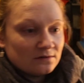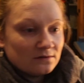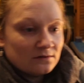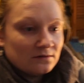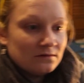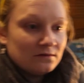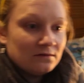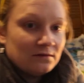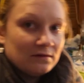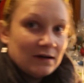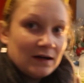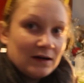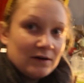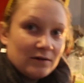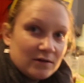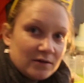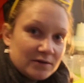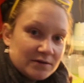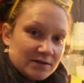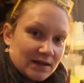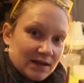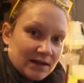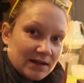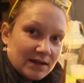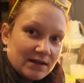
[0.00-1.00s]
know how
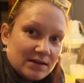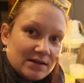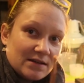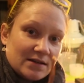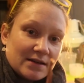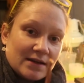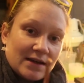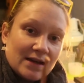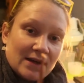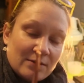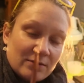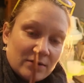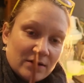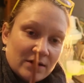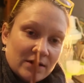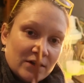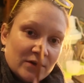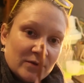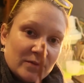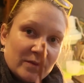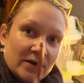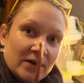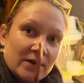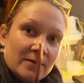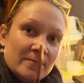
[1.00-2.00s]
close I gotta get to the camera
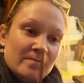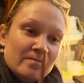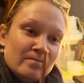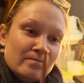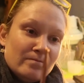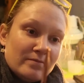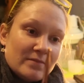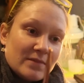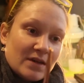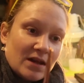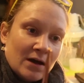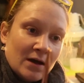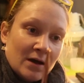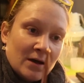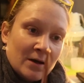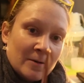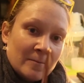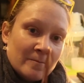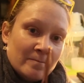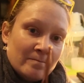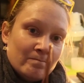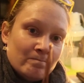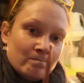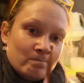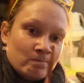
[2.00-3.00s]
here, but
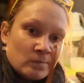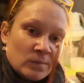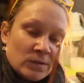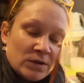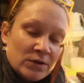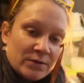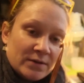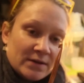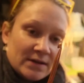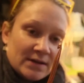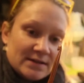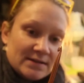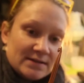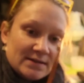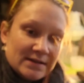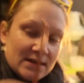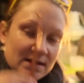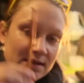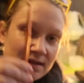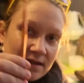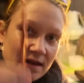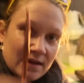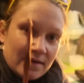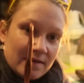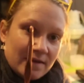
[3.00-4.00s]
you can see
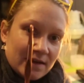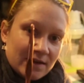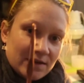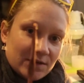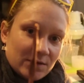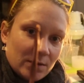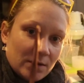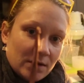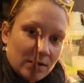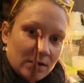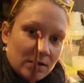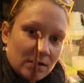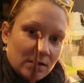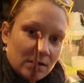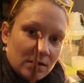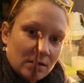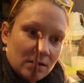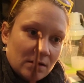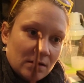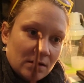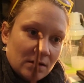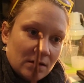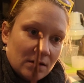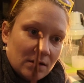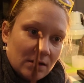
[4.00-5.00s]
that this one
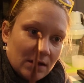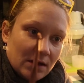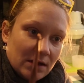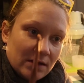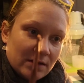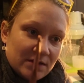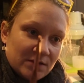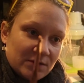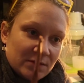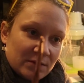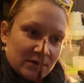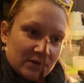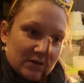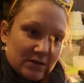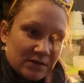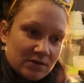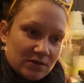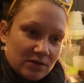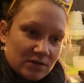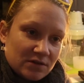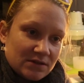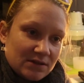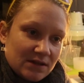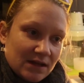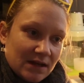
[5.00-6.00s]
and this one,
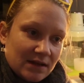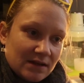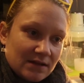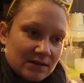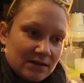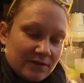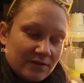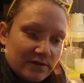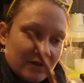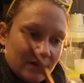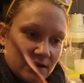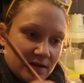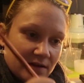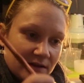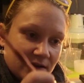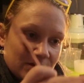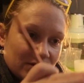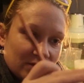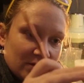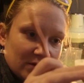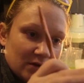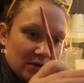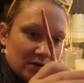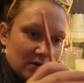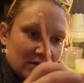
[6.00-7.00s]
they're slightly different.
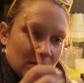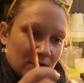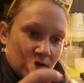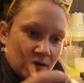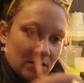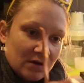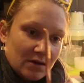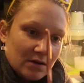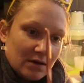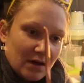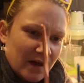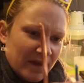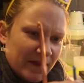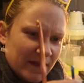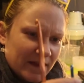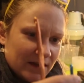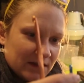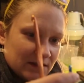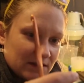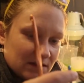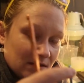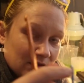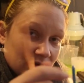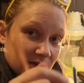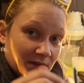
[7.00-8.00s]
This one I think
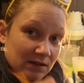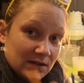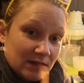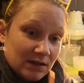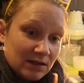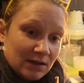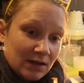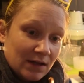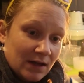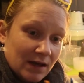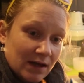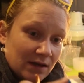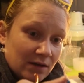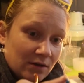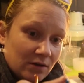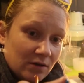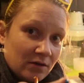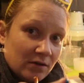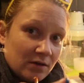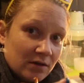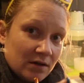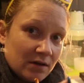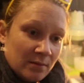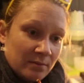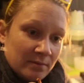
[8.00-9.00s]
is called an inline
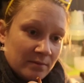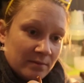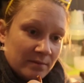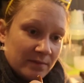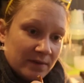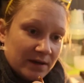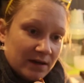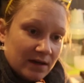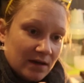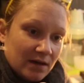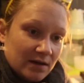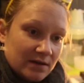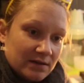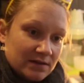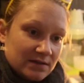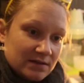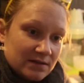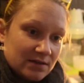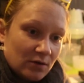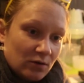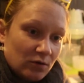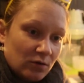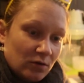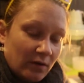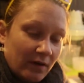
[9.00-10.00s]
hook because
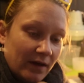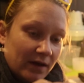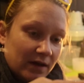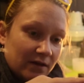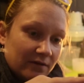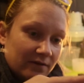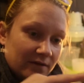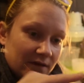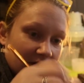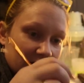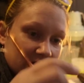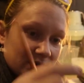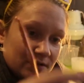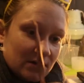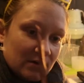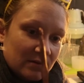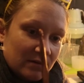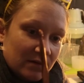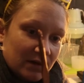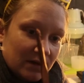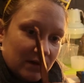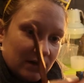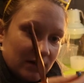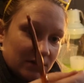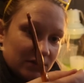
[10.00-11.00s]
the whole head of it is
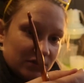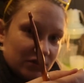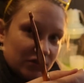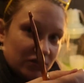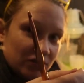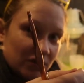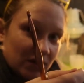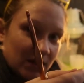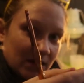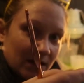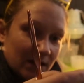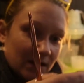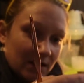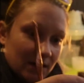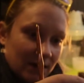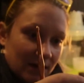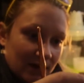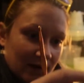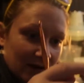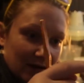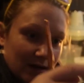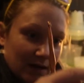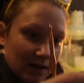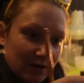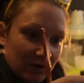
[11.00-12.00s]
completely straight
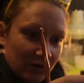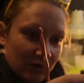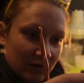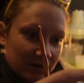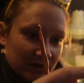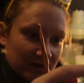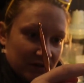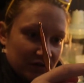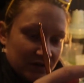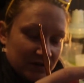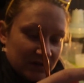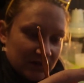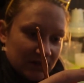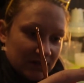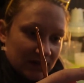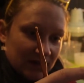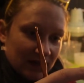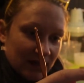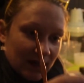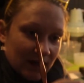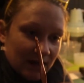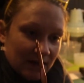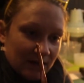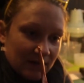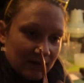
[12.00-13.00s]
and the hook is just at
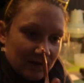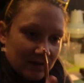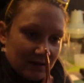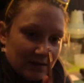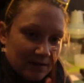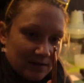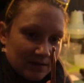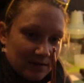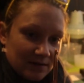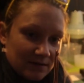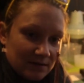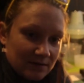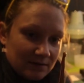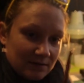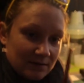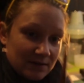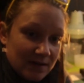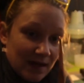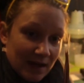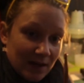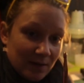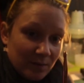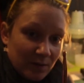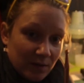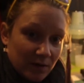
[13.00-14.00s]
the end. It doesn't
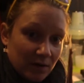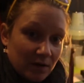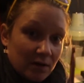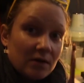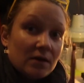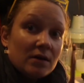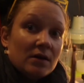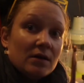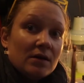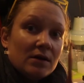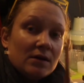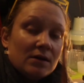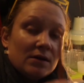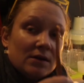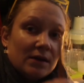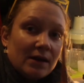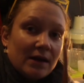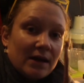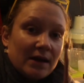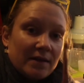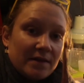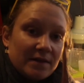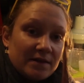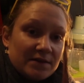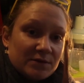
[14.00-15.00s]
taper
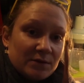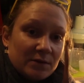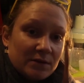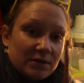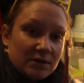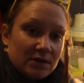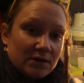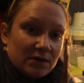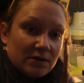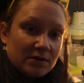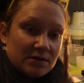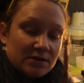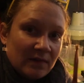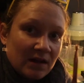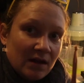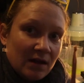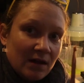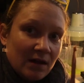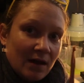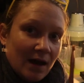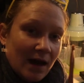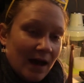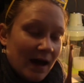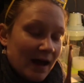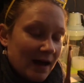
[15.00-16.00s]
like this one does.
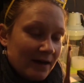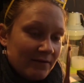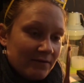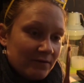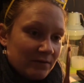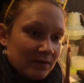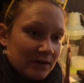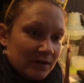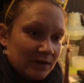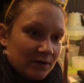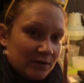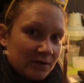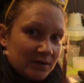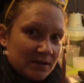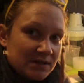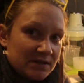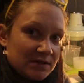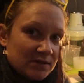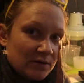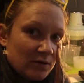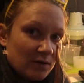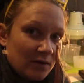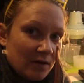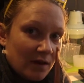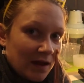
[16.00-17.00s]
I haven't really noticed
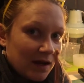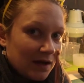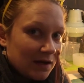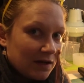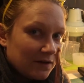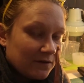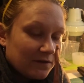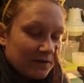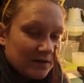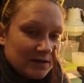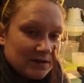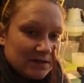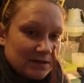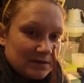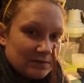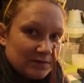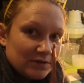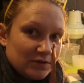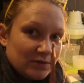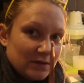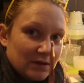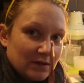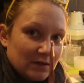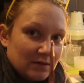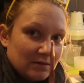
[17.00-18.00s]
a whole lot of difference in
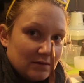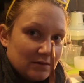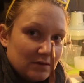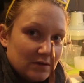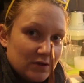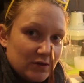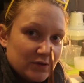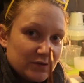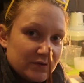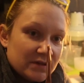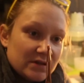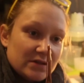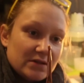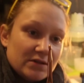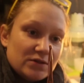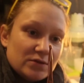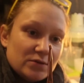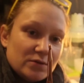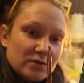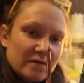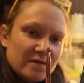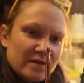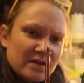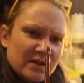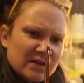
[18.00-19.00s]
between using the
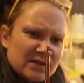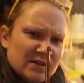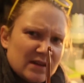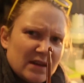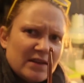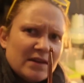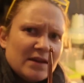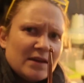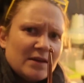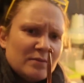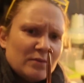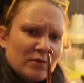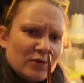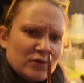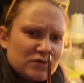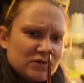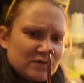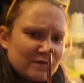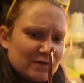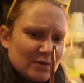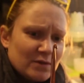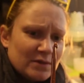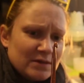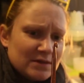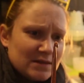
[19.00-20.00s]
two of these. I think most
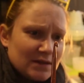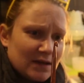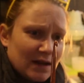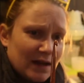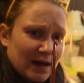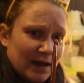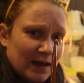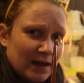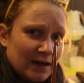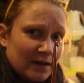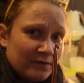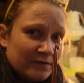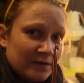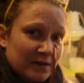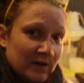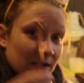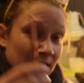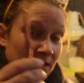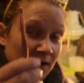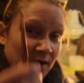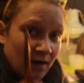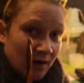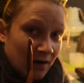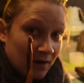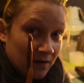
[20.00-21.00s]
of the ones that I have
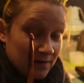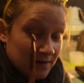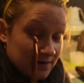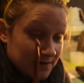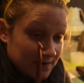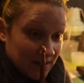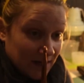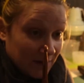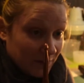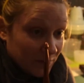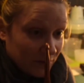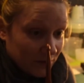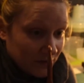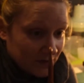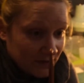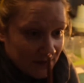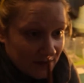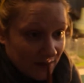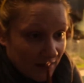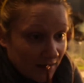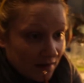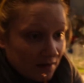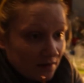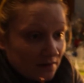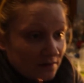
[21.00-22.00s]
are the tapered
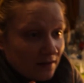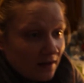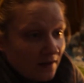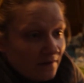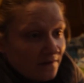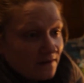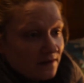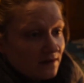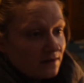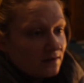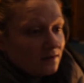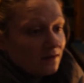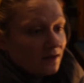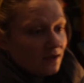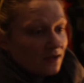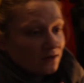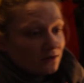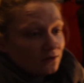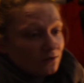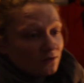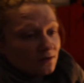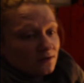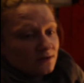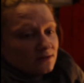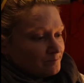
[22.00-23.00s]
style, not the inline
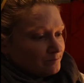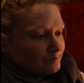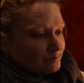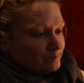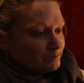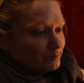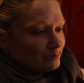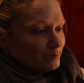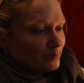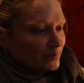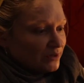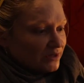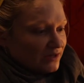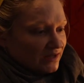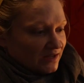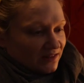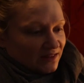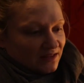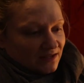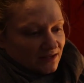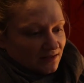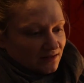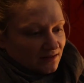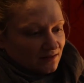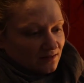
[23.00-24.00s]
hook, but I
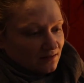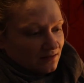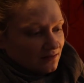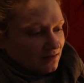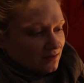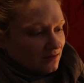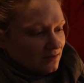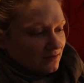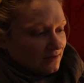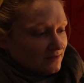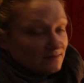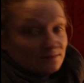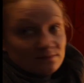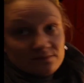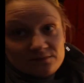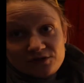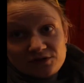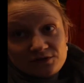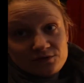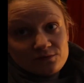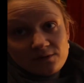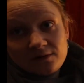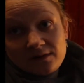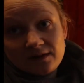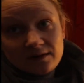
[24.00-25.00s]
think it's
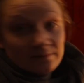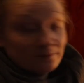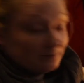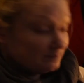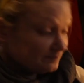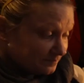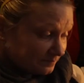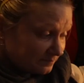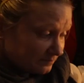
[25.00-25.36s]
just really